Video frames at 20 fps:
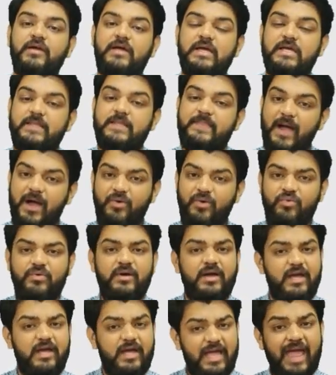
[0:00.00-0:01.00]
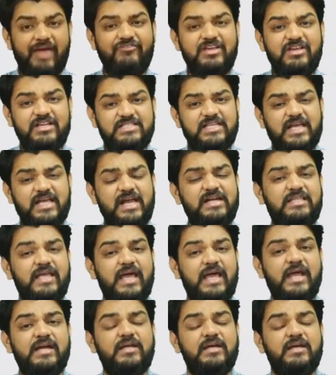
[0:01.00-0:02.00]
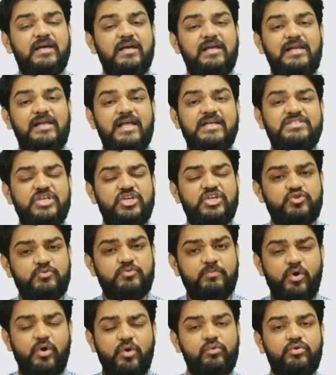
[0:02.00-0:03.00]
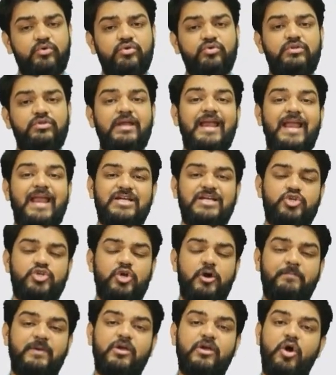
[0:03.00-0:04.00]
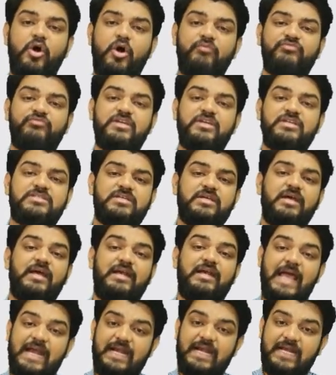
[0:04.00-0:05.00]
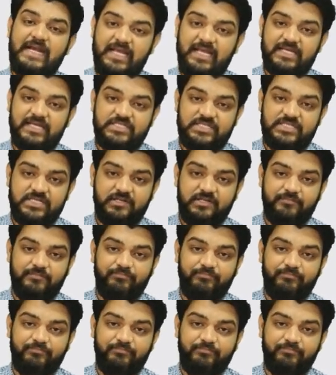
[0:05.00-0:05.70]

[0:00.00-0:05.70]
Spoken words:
Now, having said that, let's just move to the next topic of this nitric acid.